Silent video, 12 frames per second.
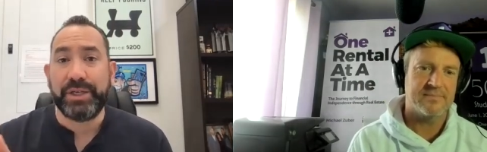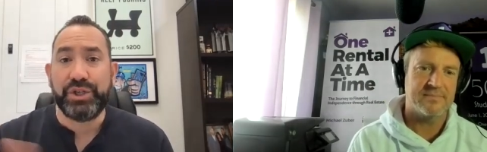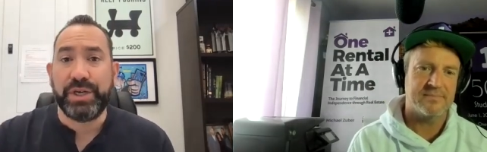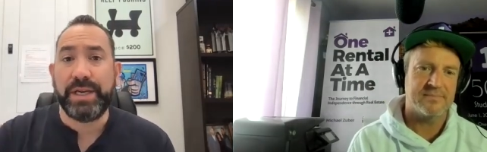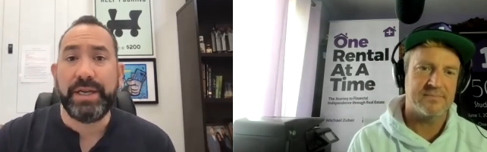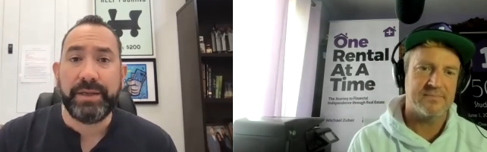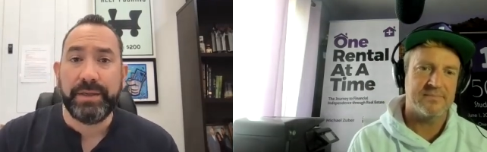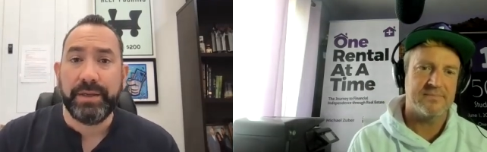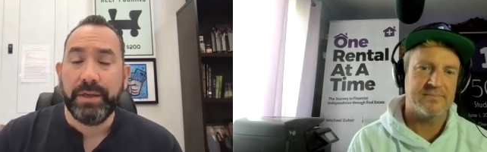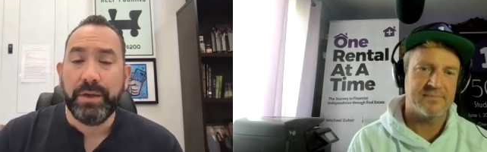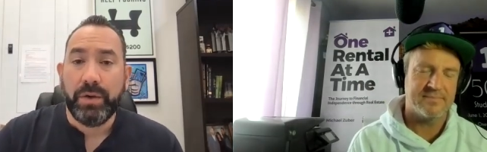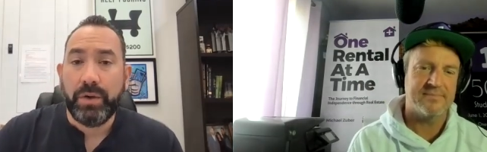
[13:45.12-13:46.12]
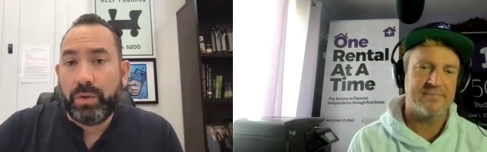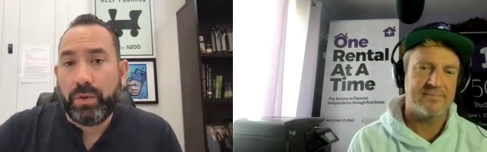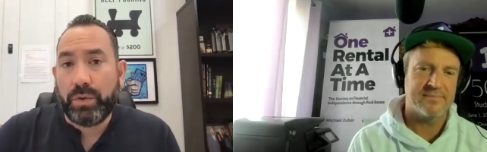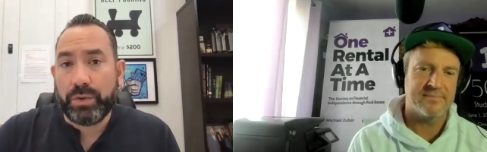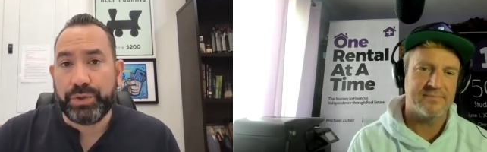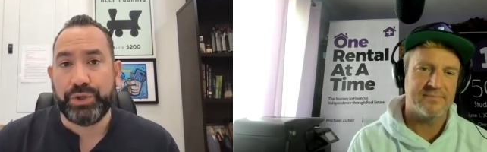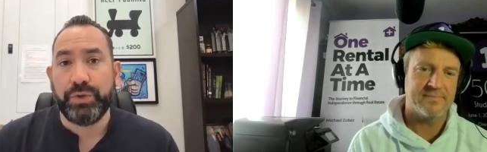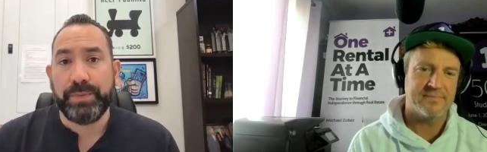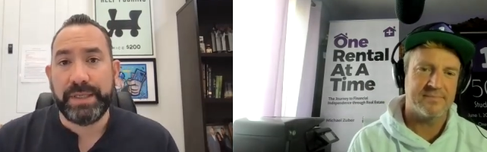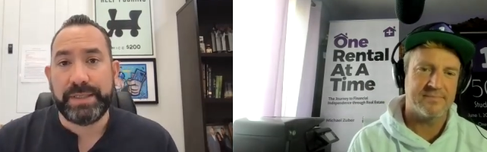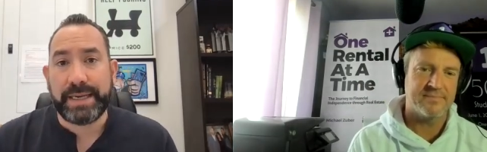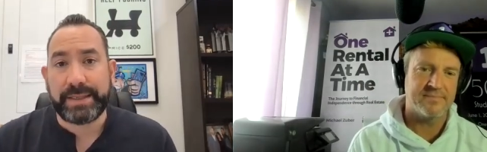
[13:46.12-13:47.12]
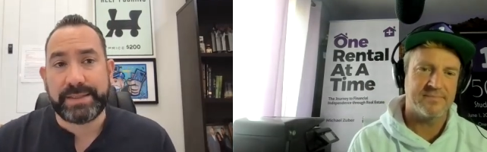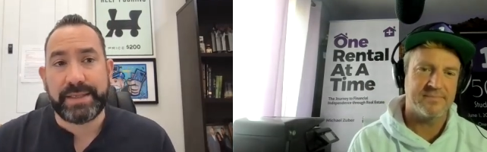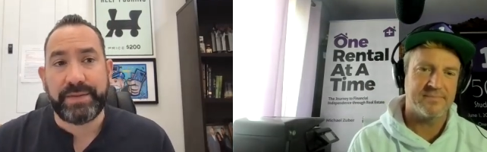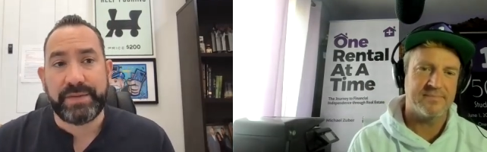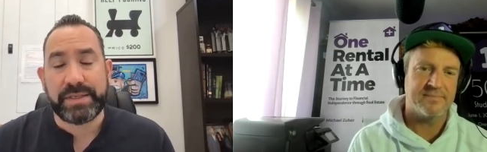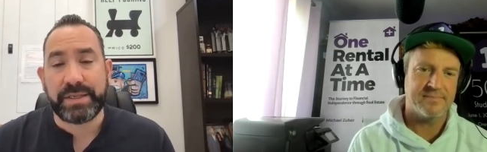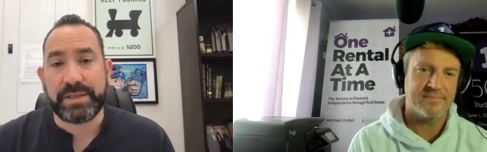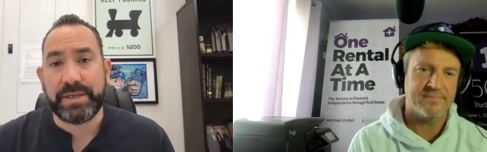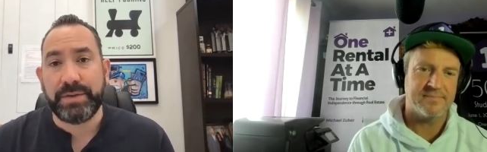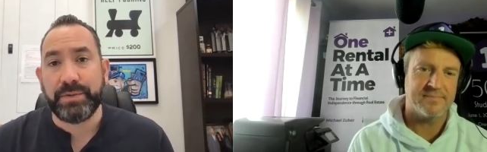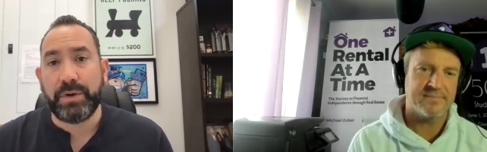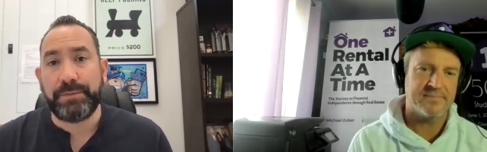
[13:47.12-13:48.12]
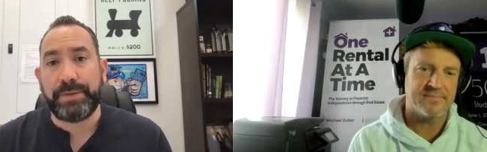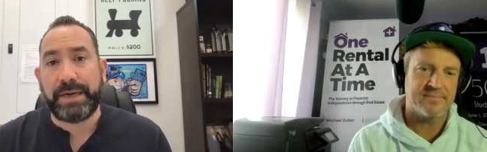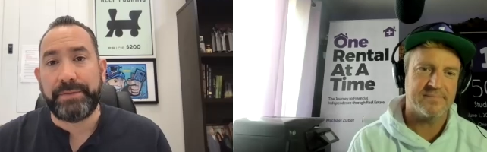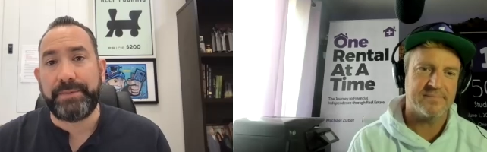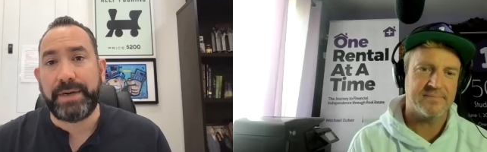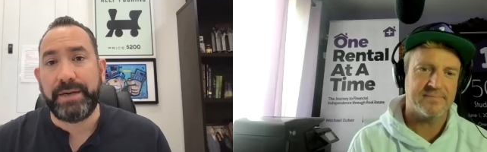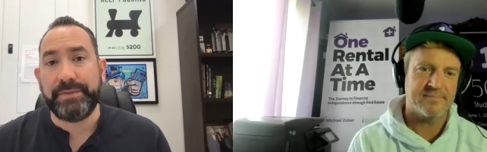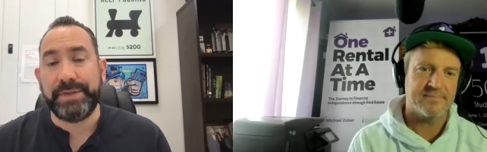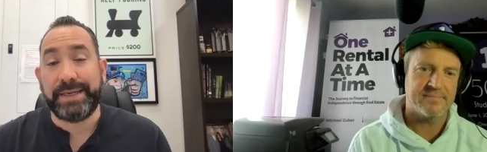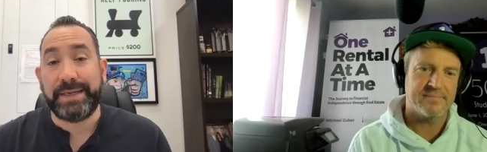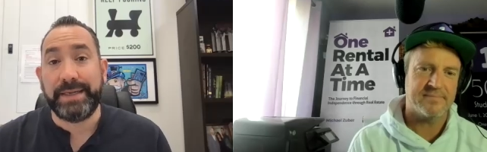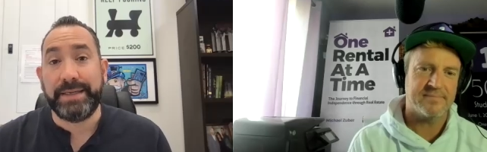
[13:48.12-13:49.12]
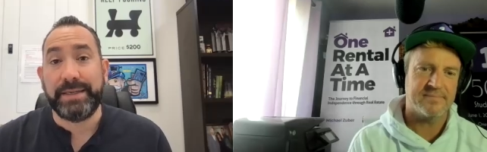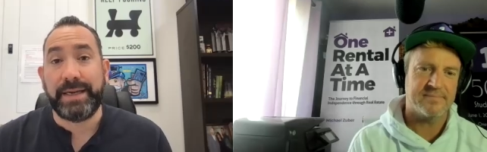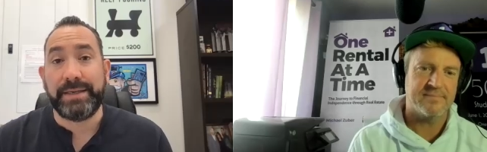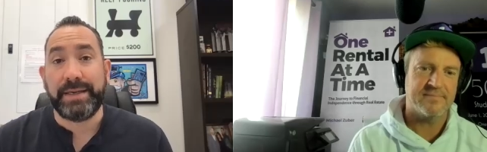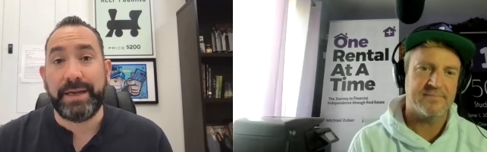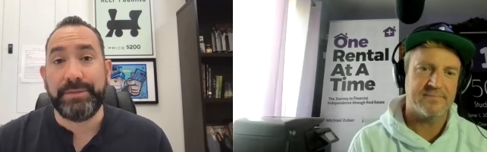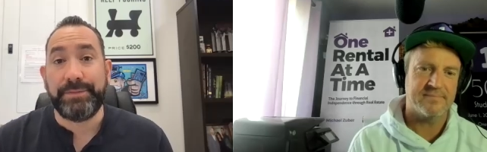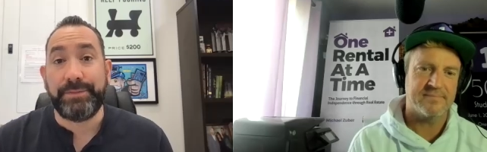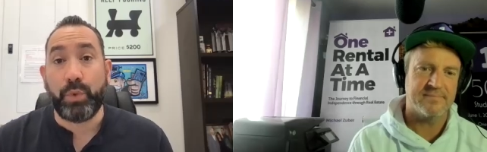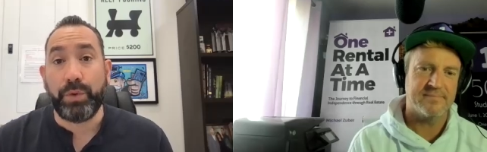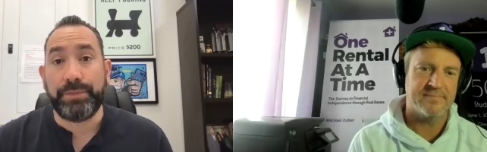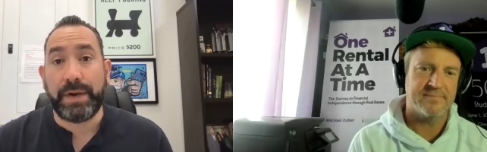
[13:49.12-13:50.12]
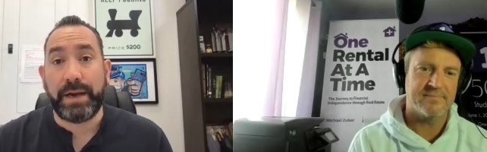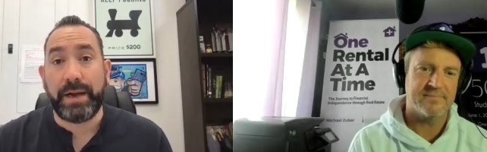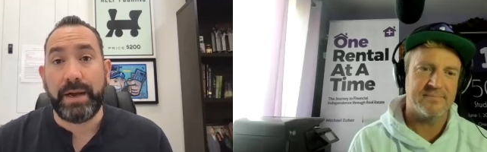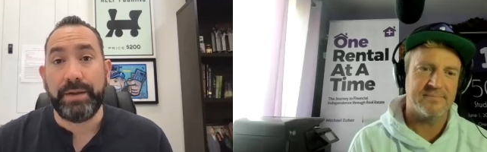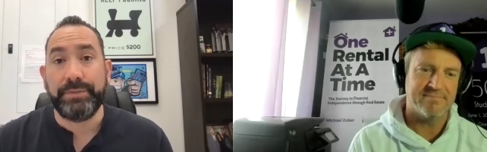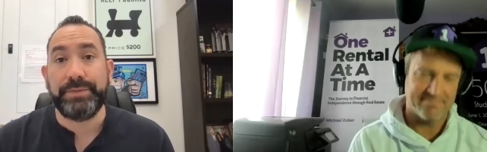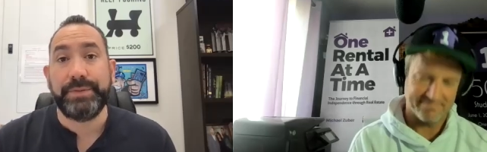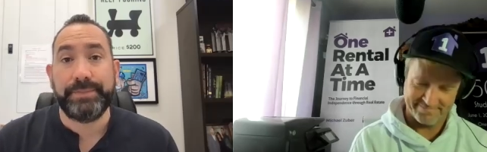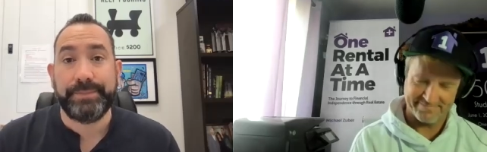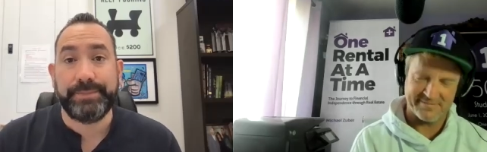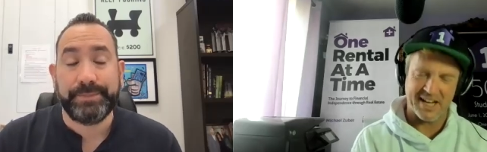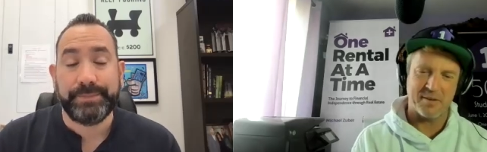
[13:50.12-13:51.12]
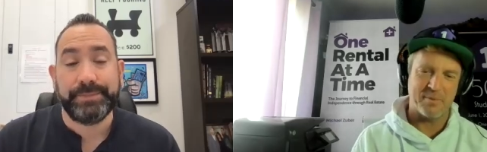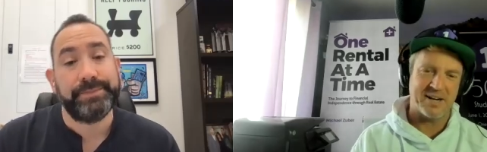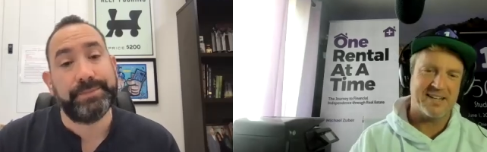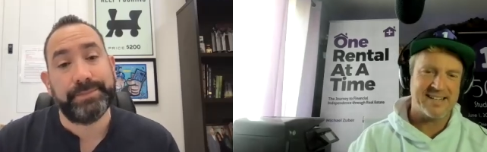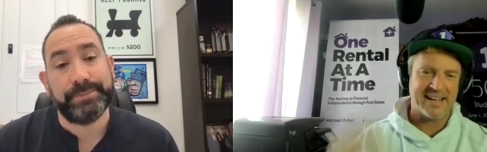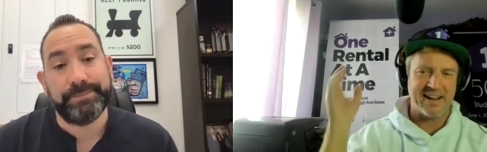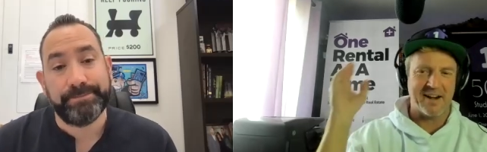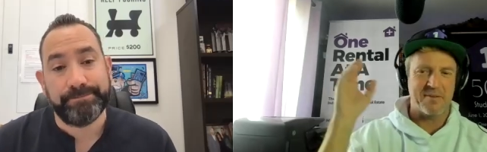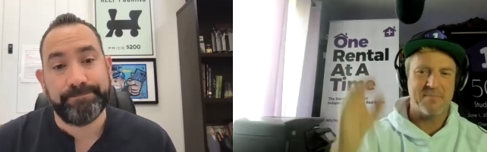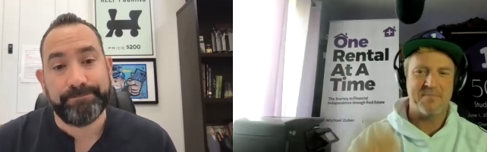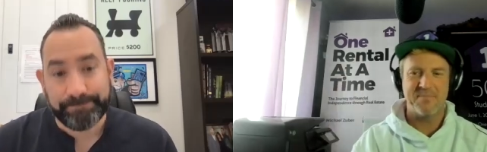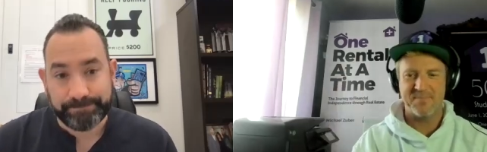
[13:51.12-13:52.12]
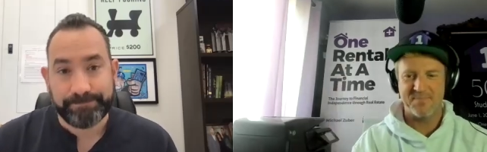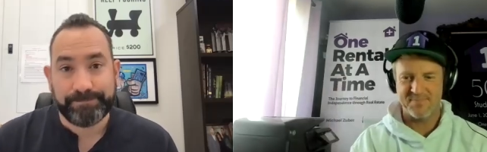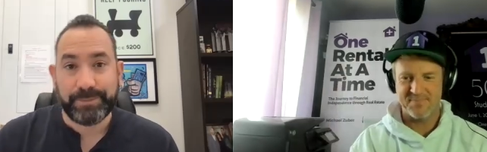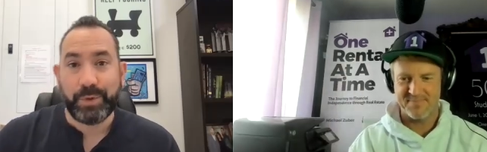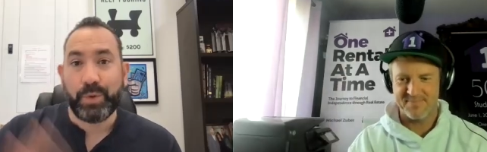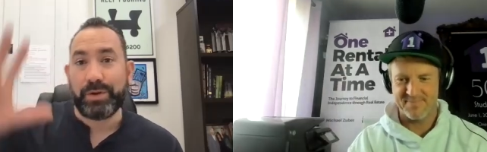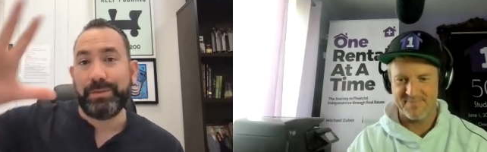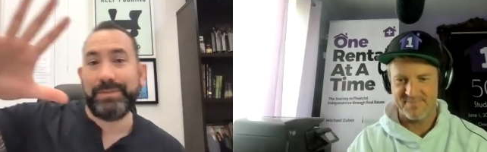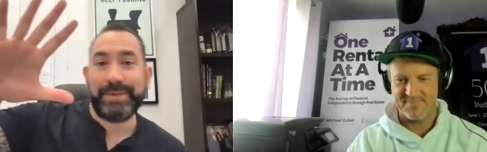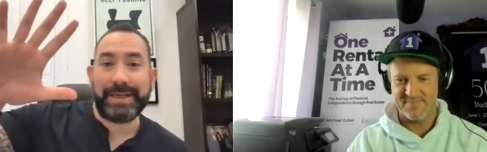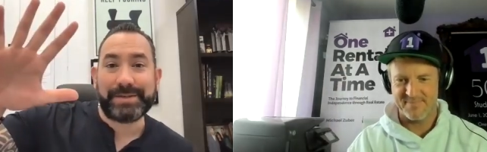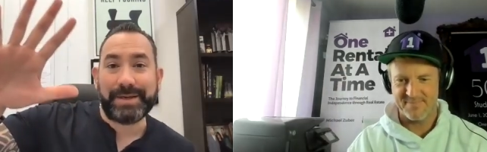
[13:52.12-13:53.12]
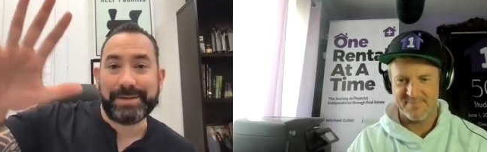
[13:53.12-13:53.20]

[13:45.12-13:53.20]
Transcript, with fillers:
Speaker 1: I G, or shoot me a text seven six zero, five five nine, nine nine four five.
Speaker 2: Thank you, buddy. Take care.
Speaker 1: You're welcome. Thanks